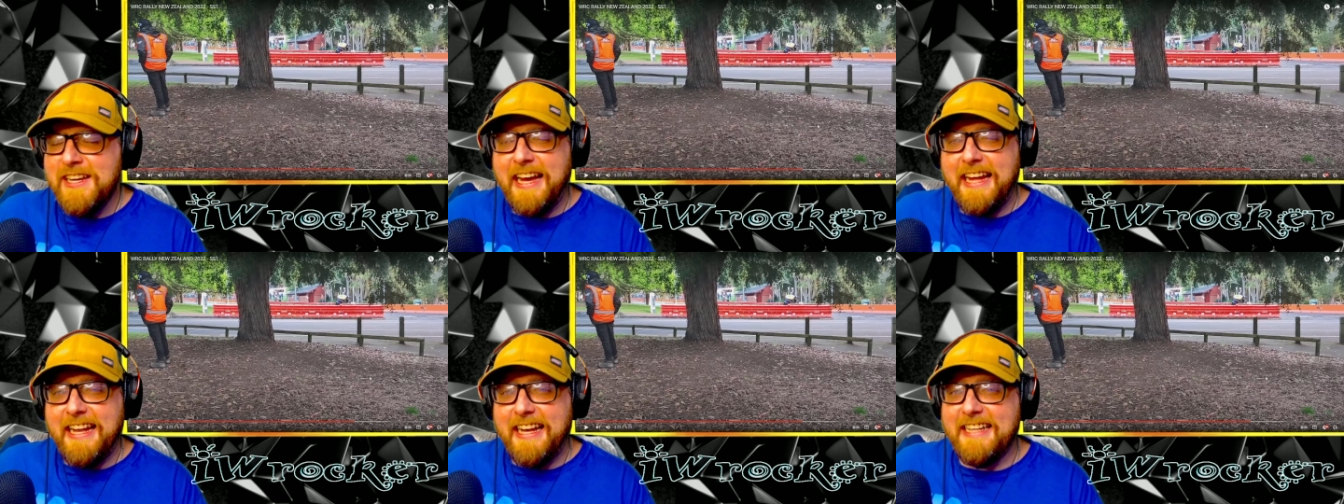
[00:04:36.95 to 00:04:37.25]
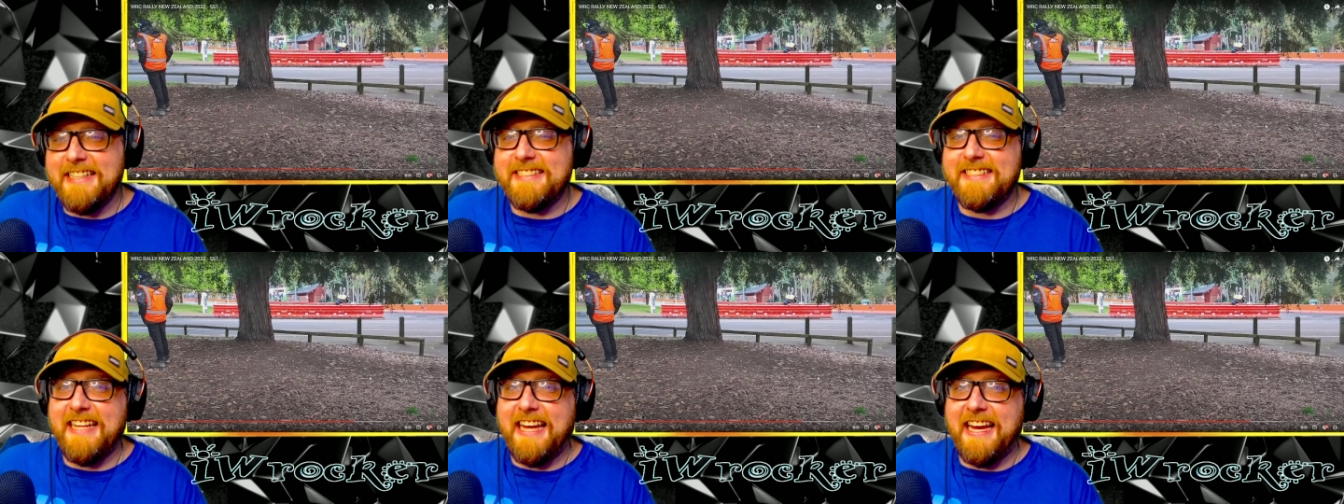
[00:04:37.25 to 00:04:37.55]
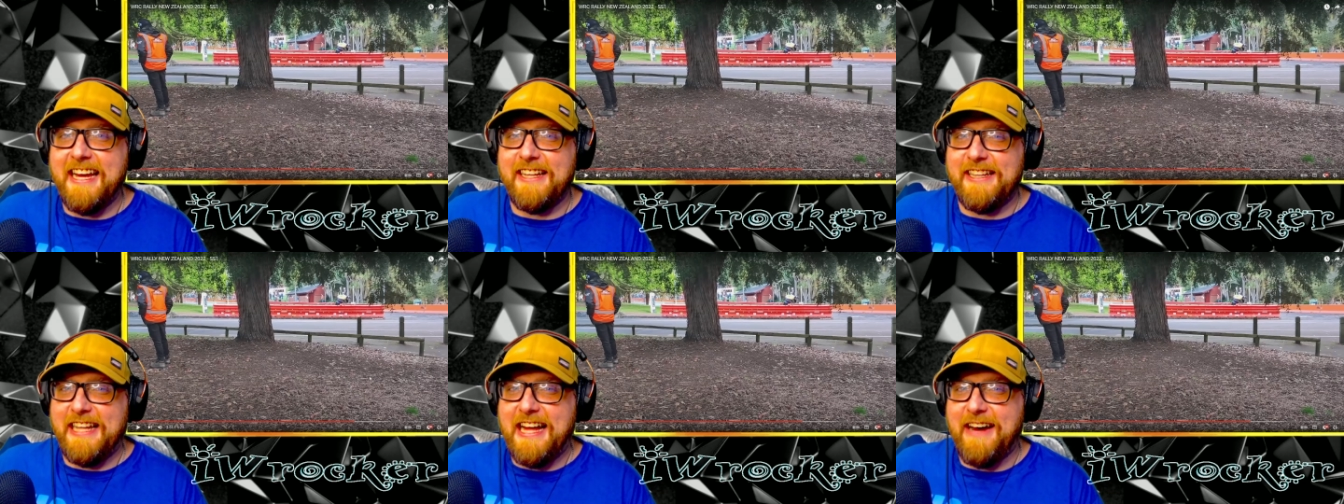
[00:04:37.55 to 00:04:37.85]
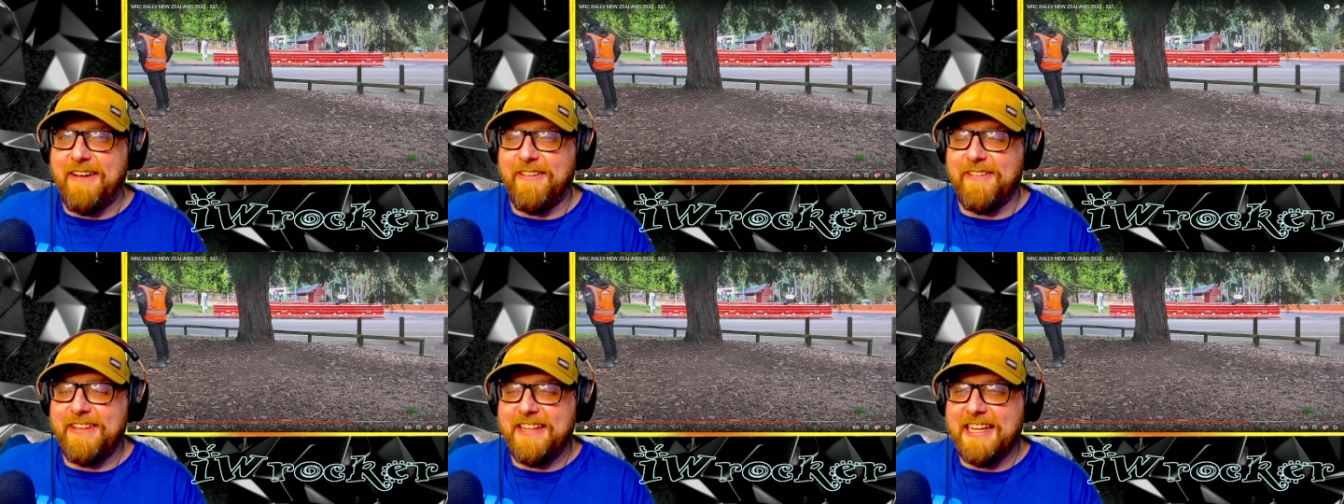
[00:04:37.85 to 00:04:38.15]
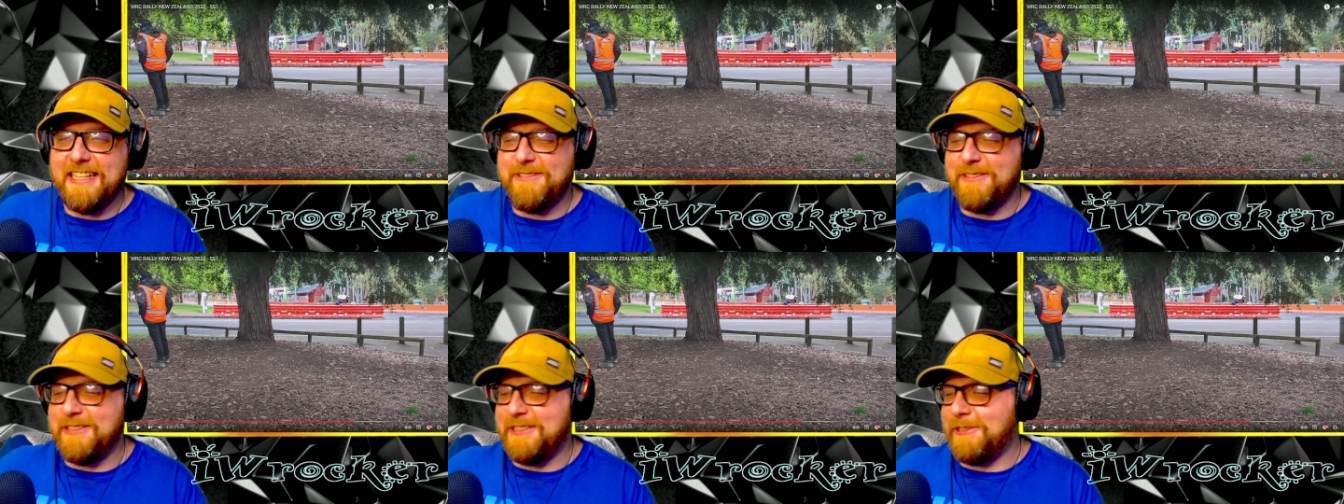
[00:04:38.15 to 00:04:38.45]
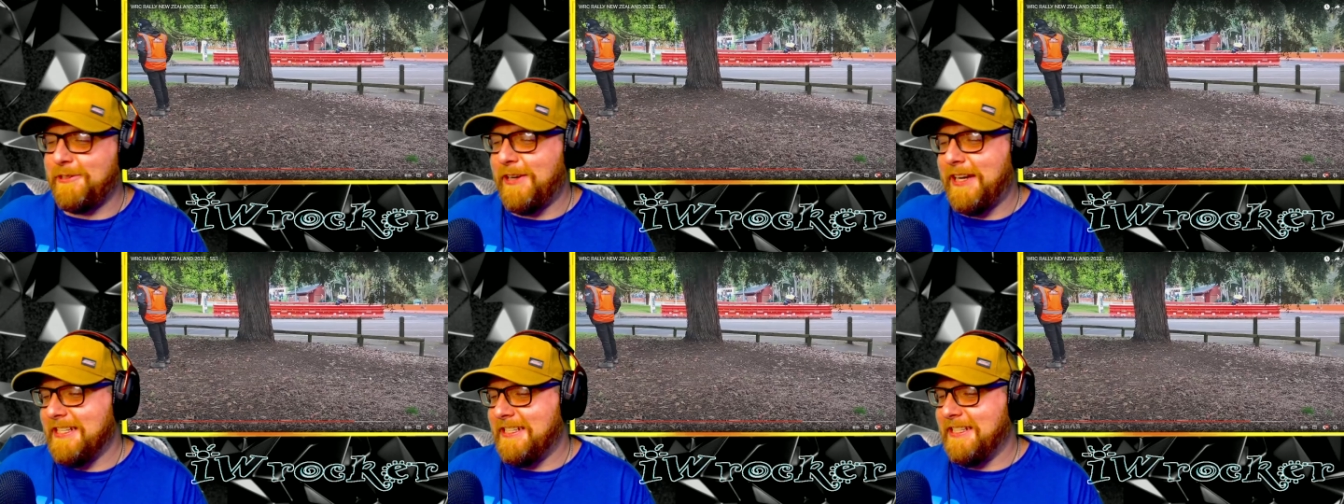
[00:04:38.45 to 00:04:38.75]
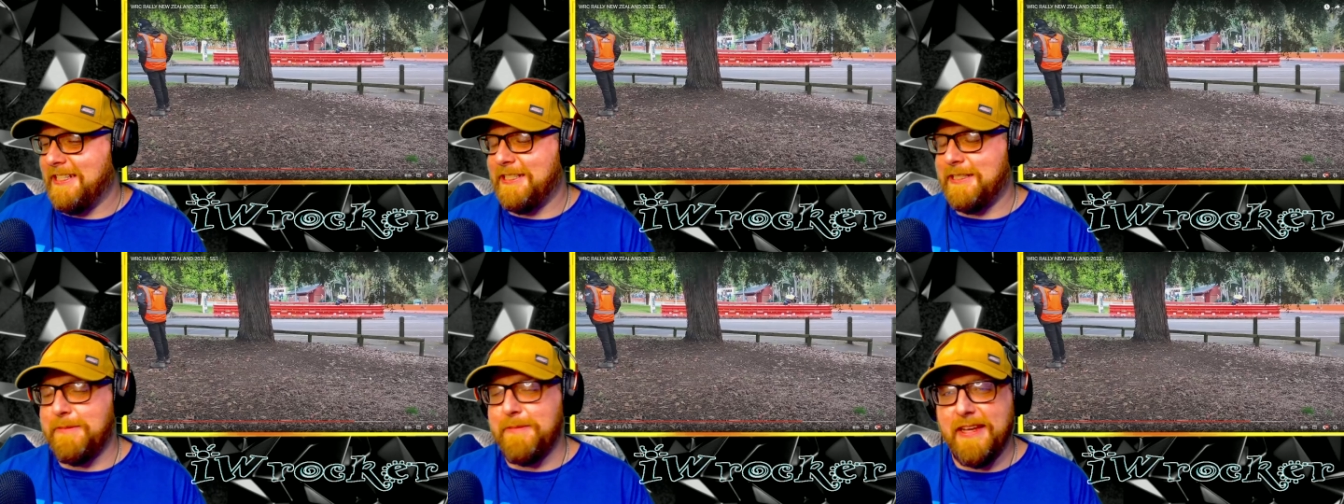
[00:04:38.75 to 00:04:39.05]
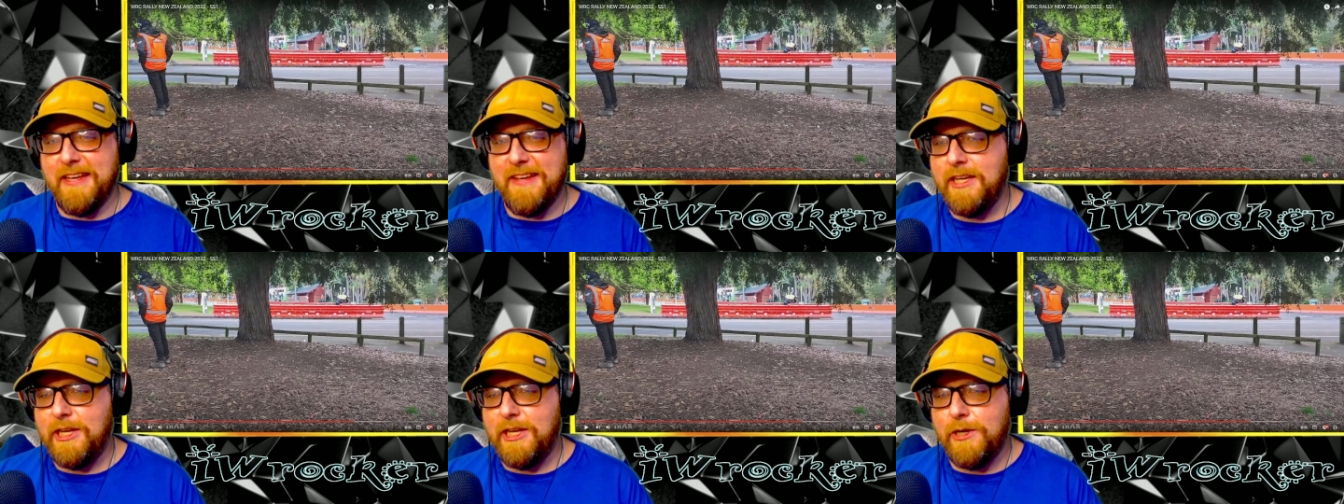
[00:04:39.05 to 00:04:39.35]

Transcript: and it's that loud. That's what's crazy to me.